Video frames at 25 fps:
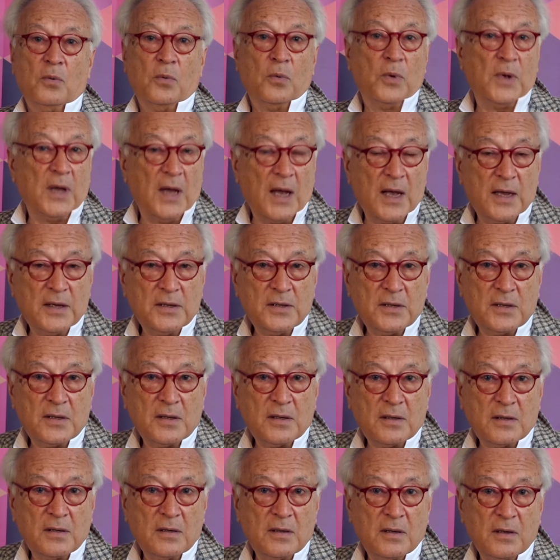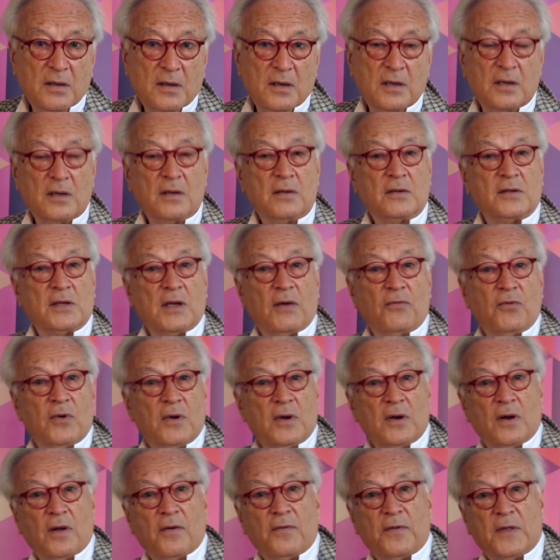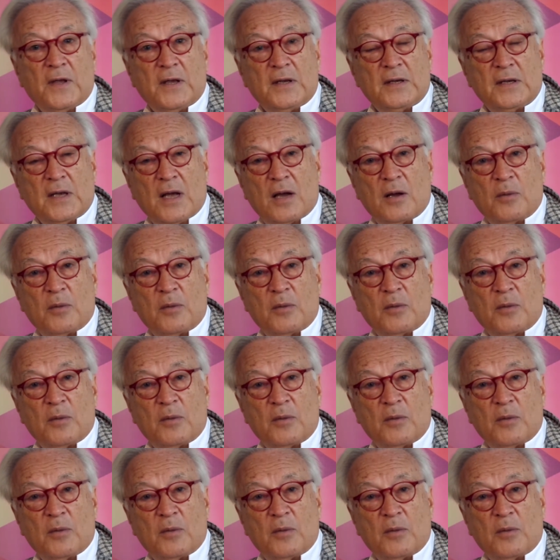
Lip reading: We asked several of these